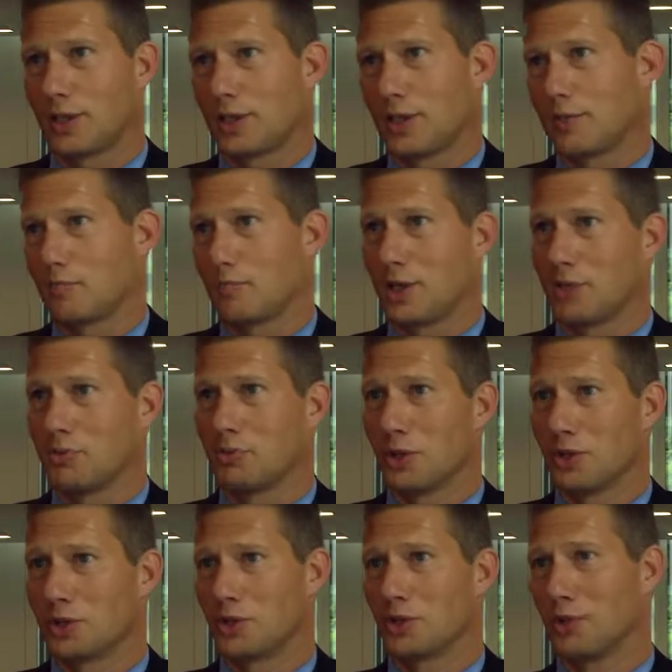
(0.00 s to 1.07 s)
I'm
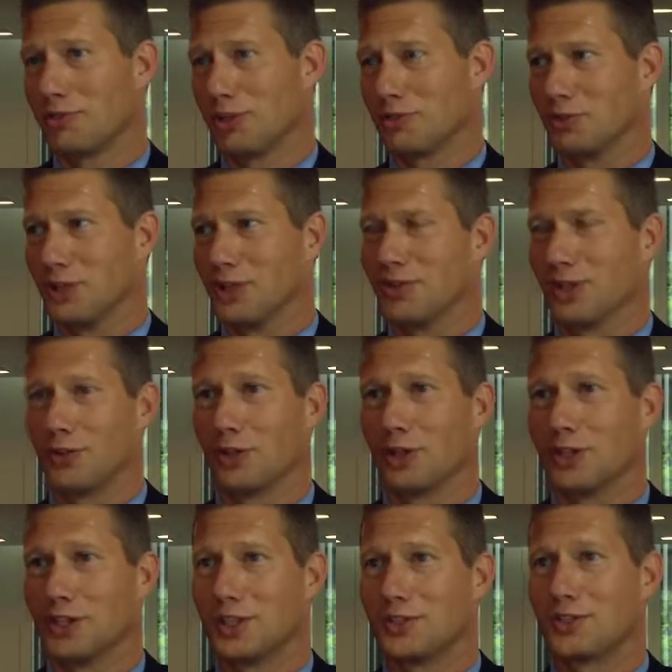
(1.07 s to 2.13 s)
not sure if that's really
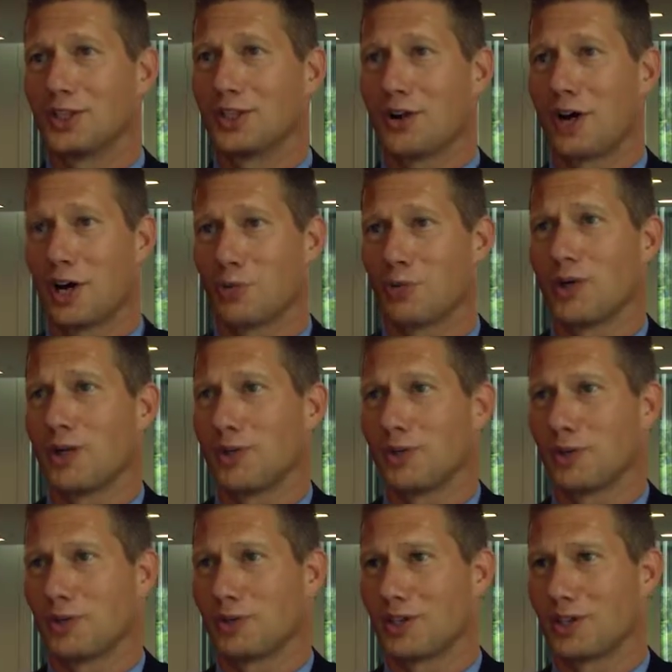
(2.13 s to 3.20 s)
technology. It's not hardware or
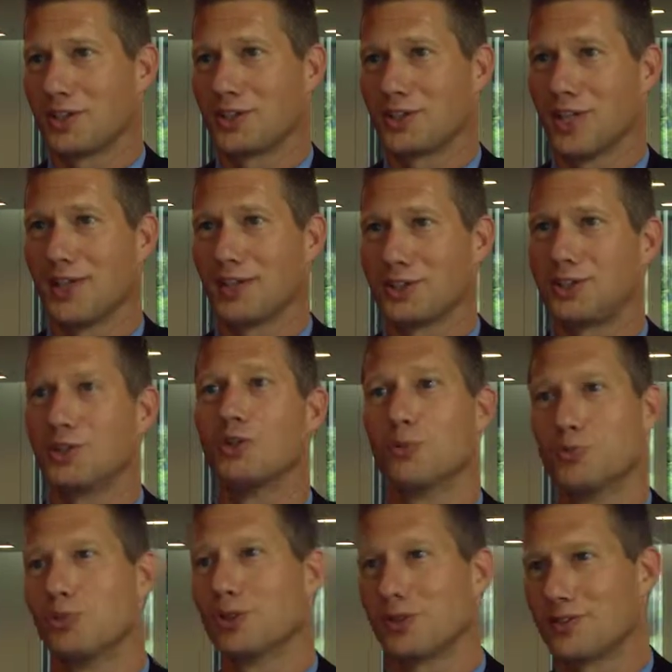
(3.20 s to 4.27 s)
not stainless
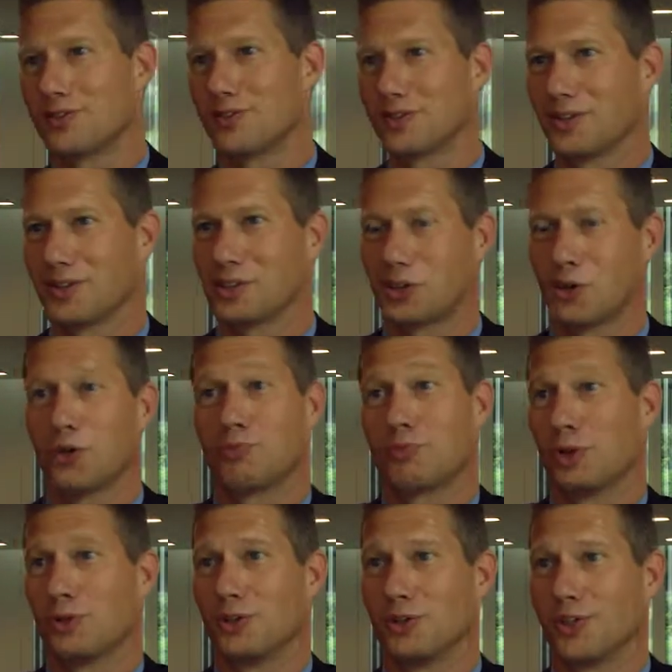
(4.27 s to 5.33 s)
steel, but it's called
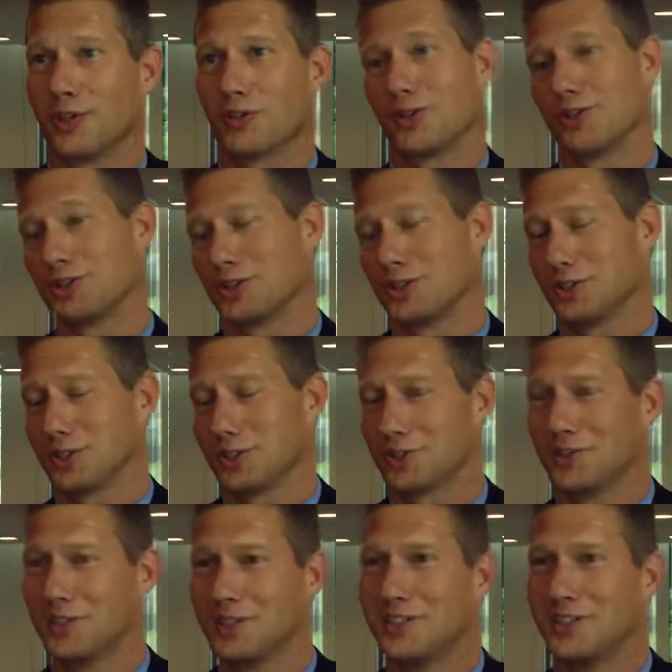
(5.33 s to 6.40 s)
protein technology. So.